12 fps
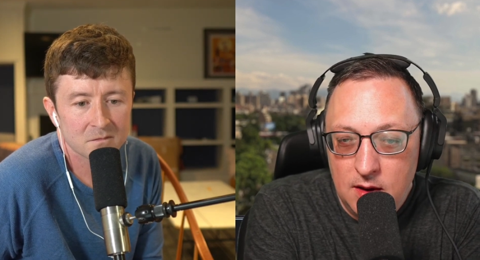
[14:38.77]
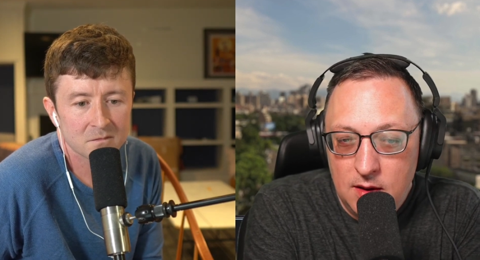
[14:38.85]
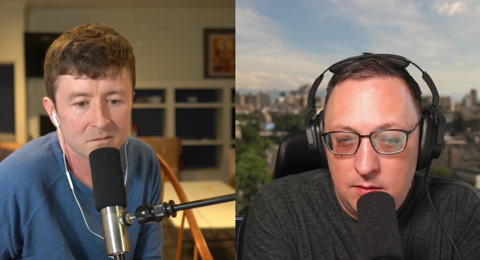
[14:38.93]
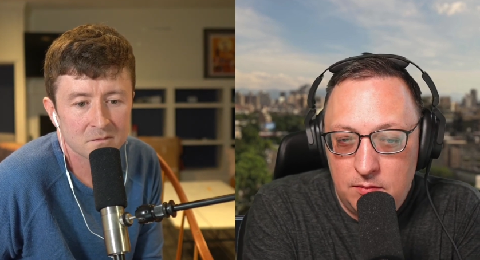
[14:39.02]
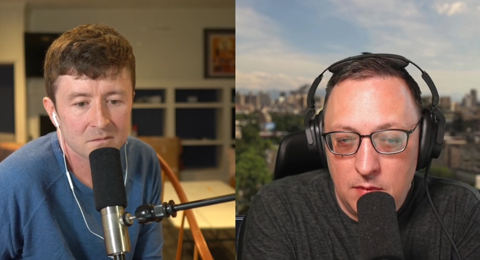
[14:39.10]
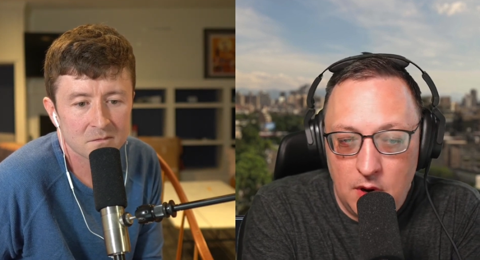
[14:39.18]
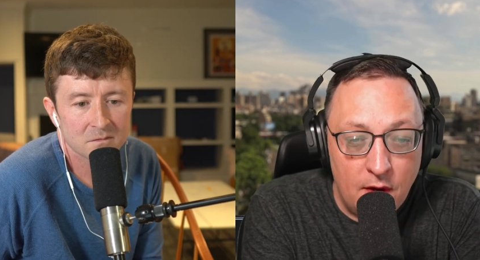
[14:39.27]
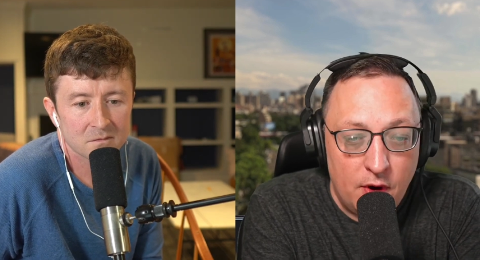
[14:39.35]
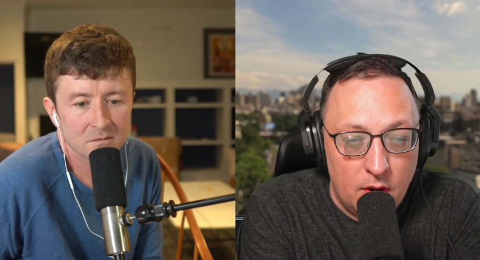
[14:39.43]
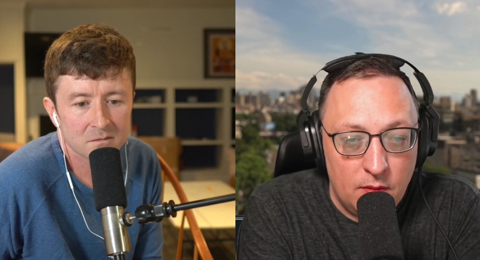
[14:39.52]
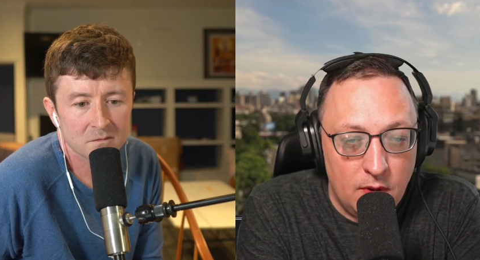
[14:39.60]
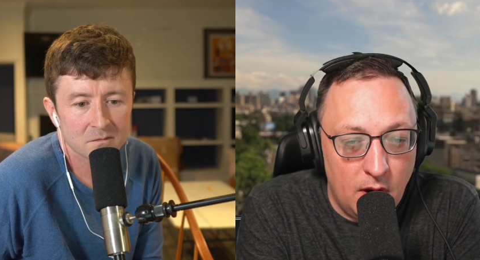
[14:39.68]
Speaker 1: other
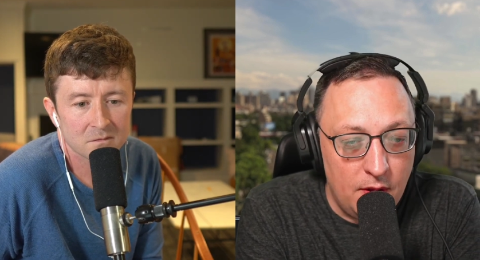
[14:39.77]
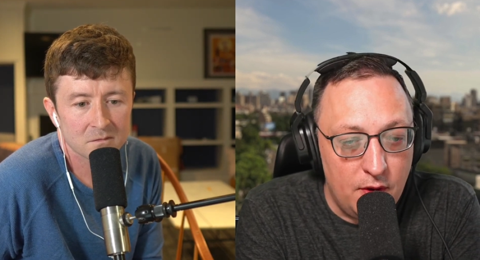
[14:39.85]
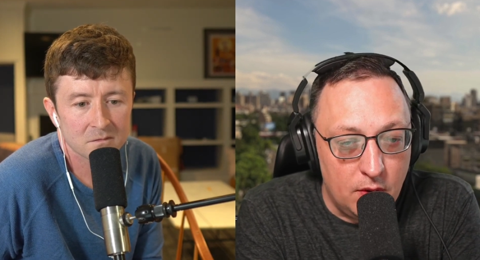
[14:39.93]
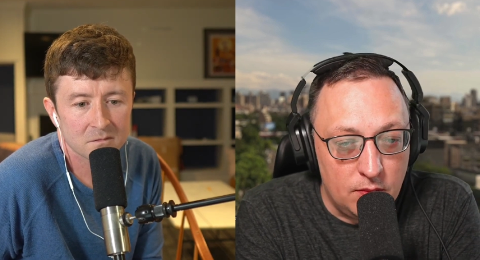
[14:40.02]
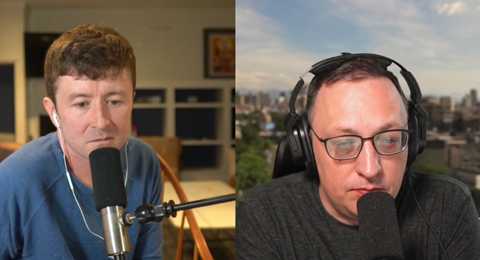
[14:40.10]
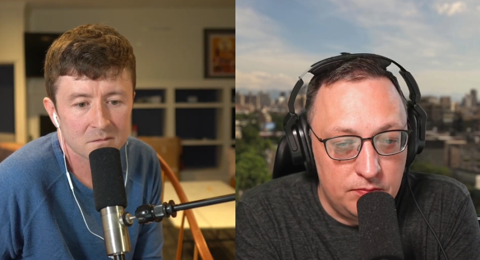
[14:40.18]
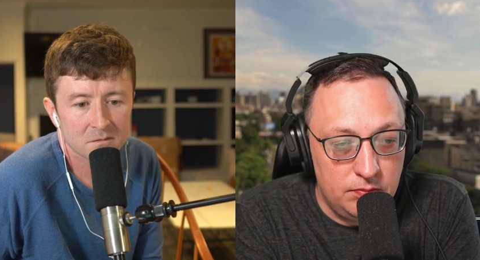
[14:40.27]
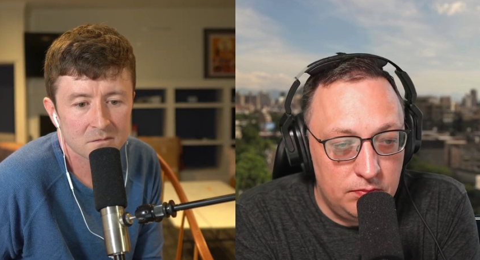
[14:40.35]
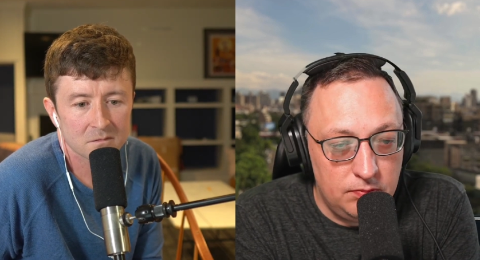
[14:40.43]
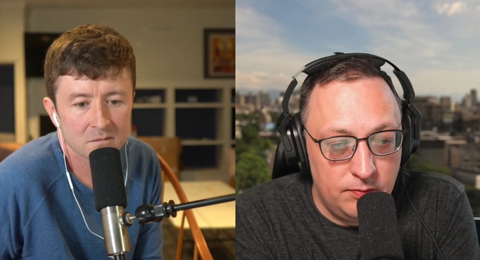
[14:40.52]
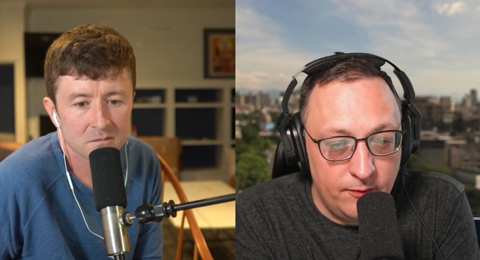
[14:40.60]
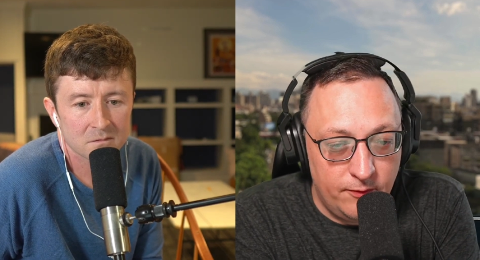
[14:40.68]
other
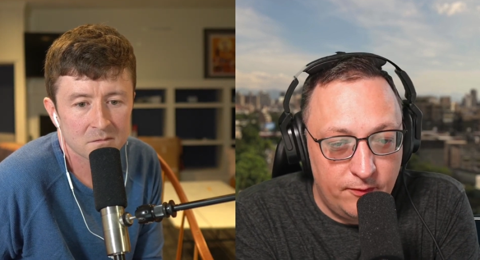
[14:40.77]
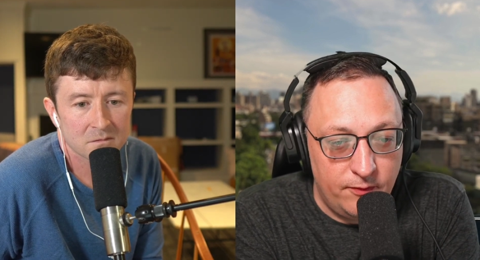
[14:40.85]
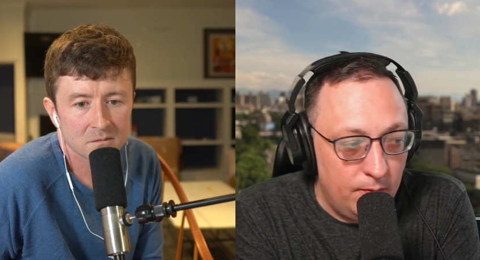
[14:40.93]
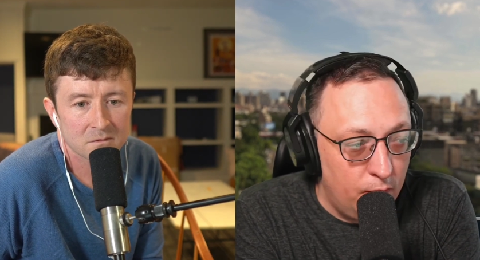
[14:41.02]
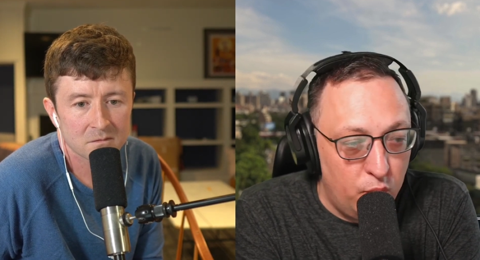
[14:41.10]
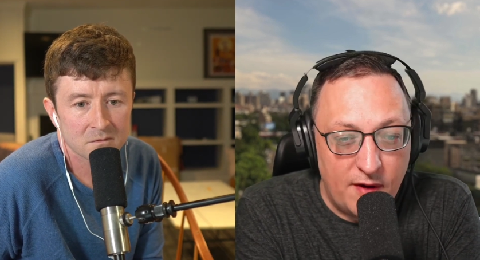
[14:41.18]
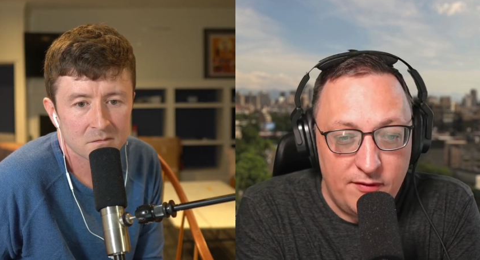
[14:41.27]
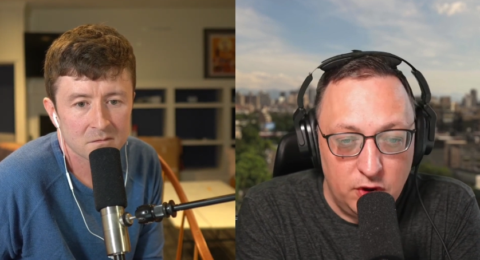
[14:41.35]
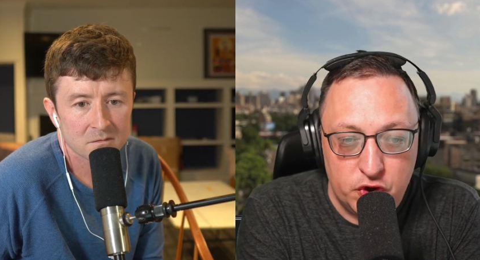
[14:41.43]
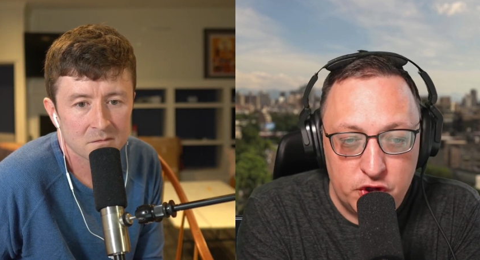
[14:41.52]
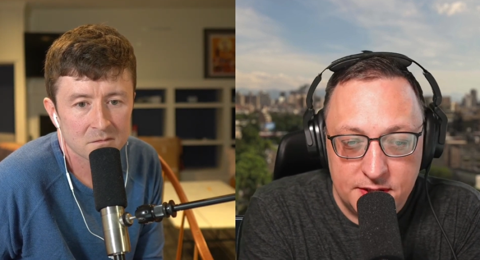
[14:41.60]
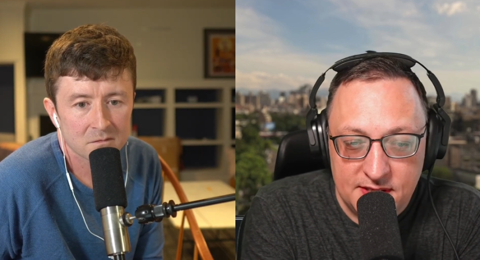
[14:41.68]

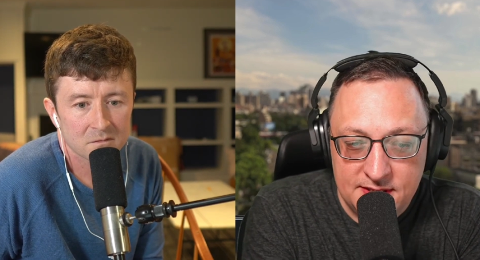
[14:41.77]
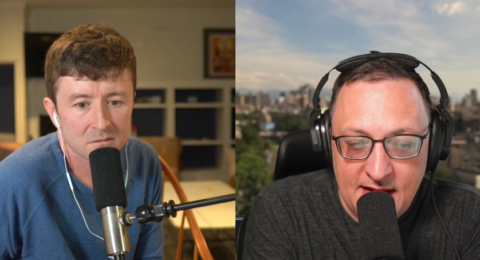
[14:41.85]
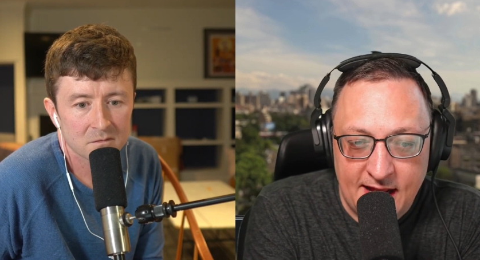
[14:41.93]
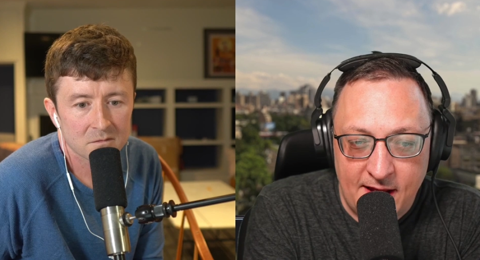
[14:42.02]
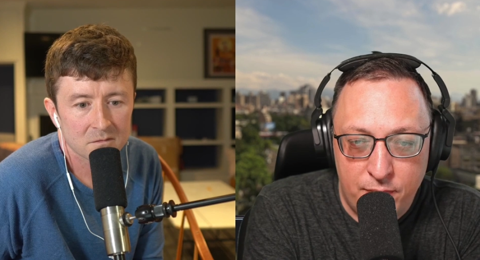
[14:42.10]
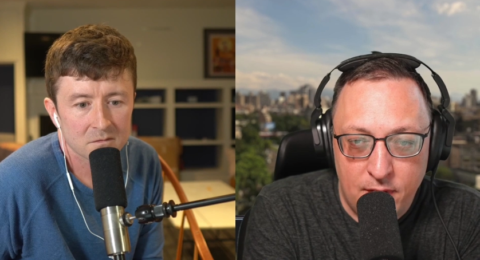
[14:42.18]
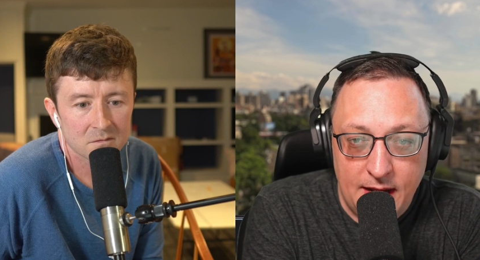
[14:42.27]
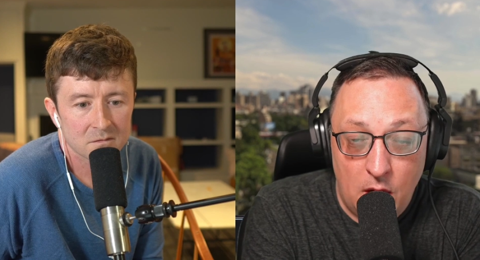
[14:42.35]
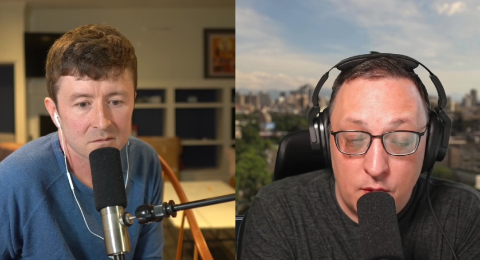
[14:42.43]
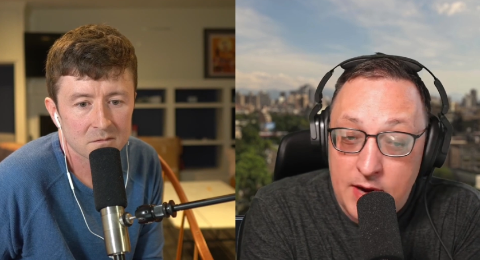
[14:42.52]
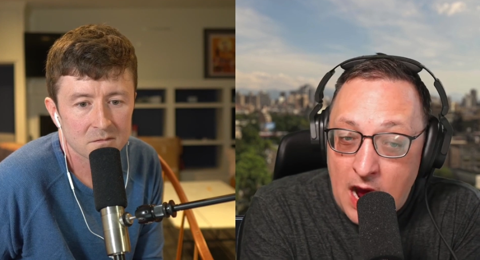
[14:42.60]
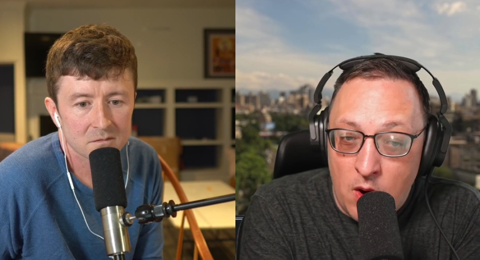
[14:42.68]
revolutions in tech have played out.
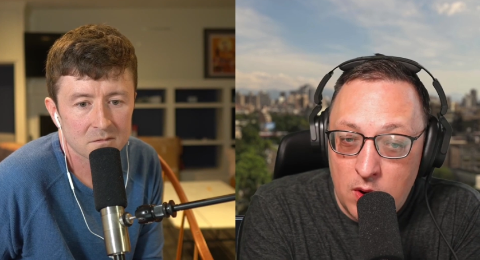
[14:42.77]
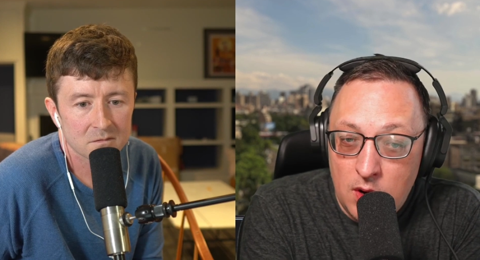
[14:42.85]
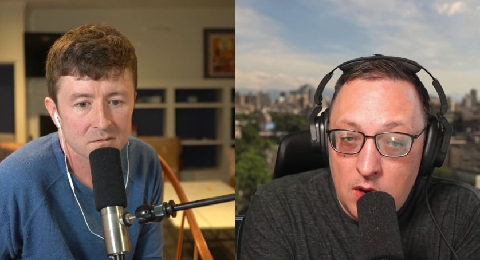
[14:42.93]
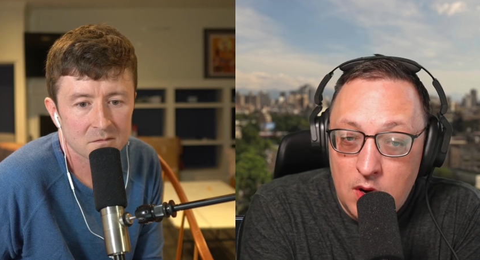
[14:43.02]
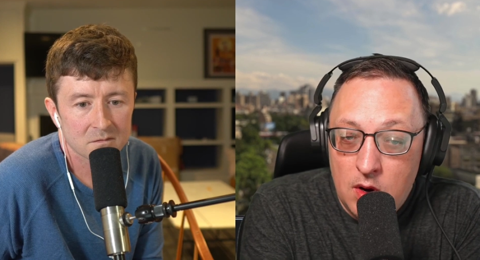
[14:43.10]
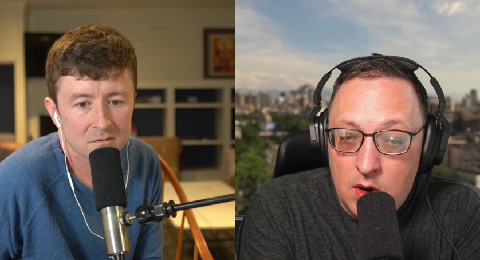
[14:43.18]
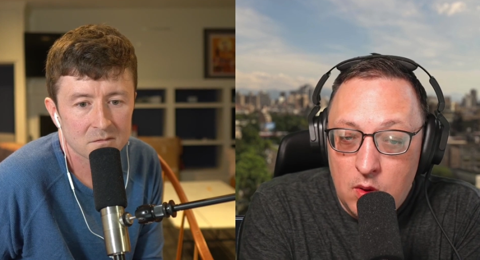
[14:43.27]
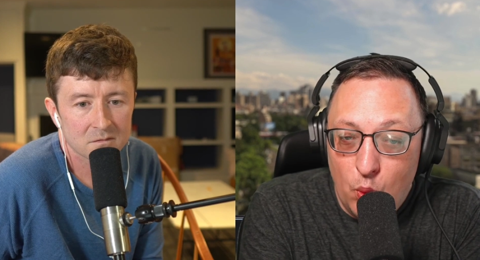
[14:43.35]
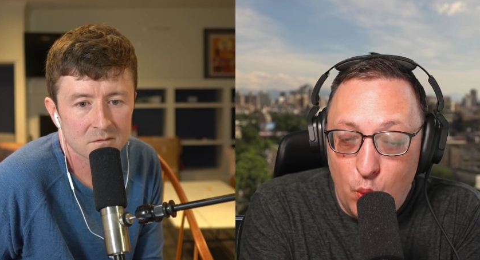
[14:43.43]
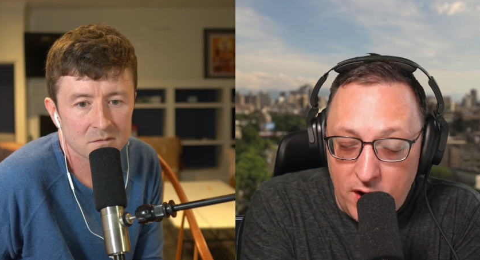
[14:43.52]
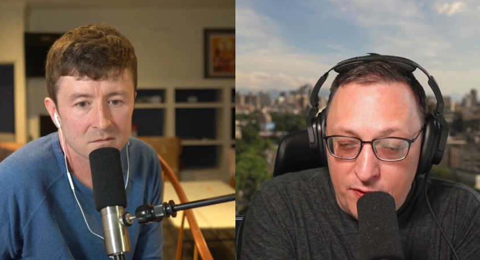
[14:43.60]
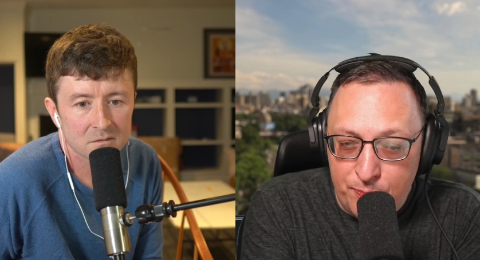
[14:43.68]
Now,
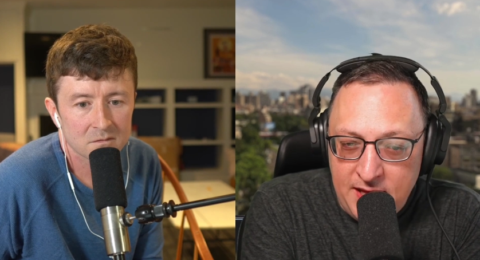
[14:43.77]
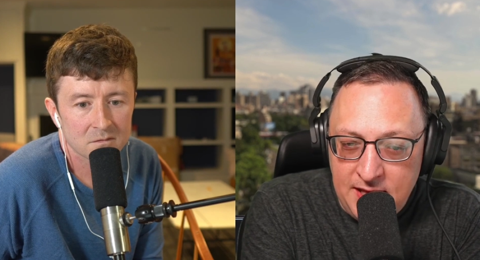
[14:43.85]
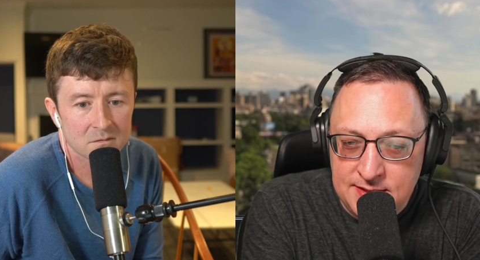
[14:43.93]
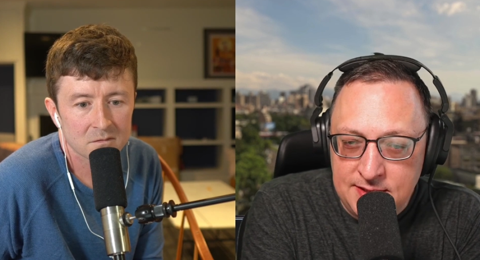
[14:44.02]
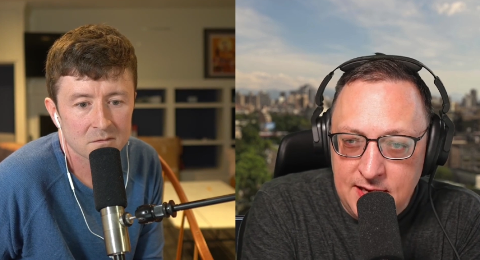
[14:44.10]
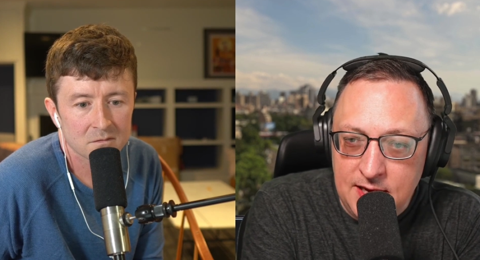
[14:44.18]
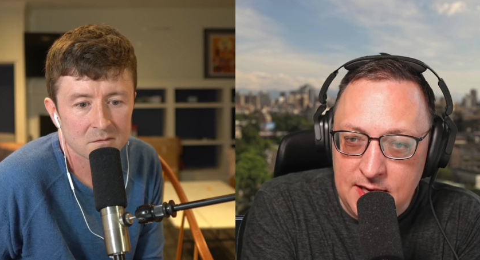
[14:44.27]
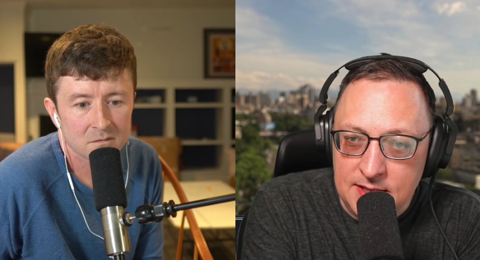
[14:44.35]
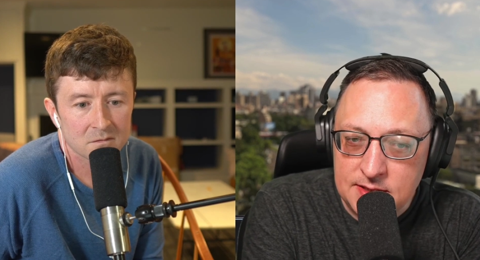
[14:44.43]
with PCs,